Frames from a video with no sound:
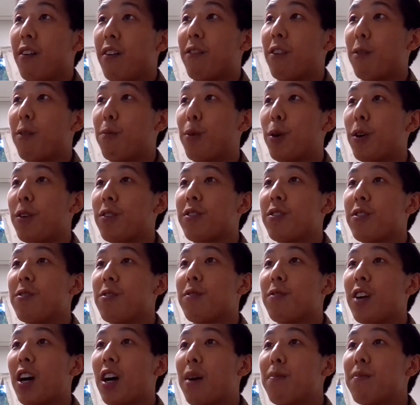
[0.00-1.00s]
for a person
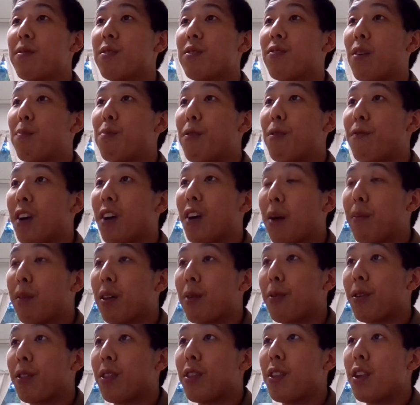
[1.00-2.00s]
who comes from a family
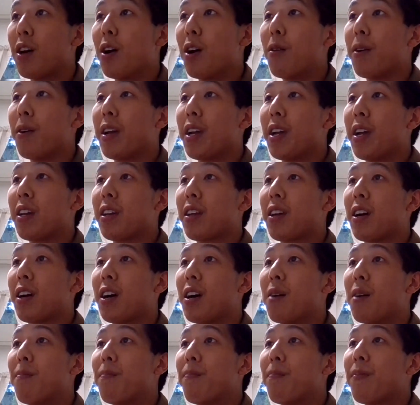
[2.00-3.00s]
with no
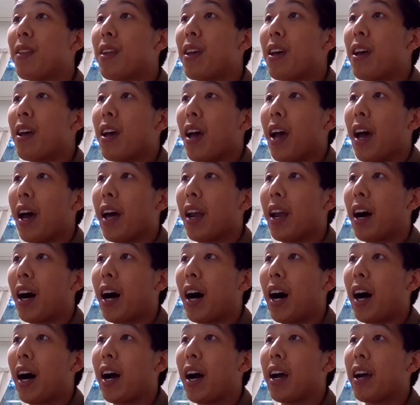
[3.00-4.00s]
income and a
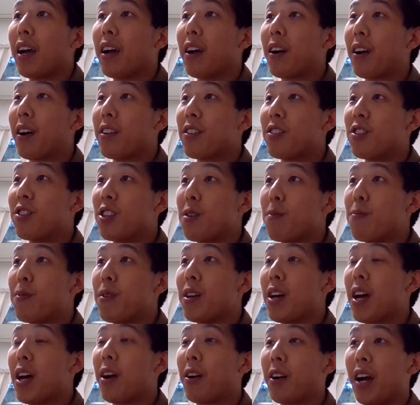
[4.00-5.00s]
higher
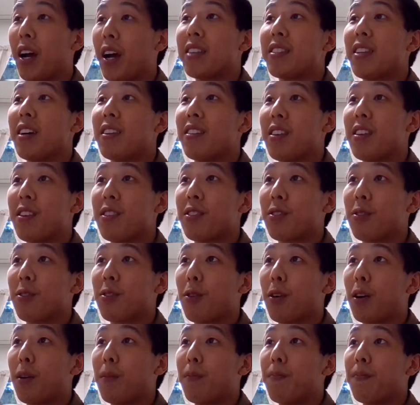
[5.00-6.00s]
GPA or SAT
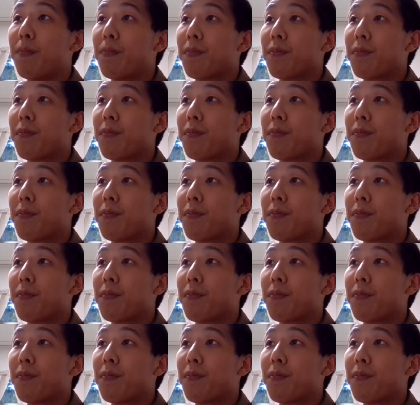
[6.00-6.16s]
score?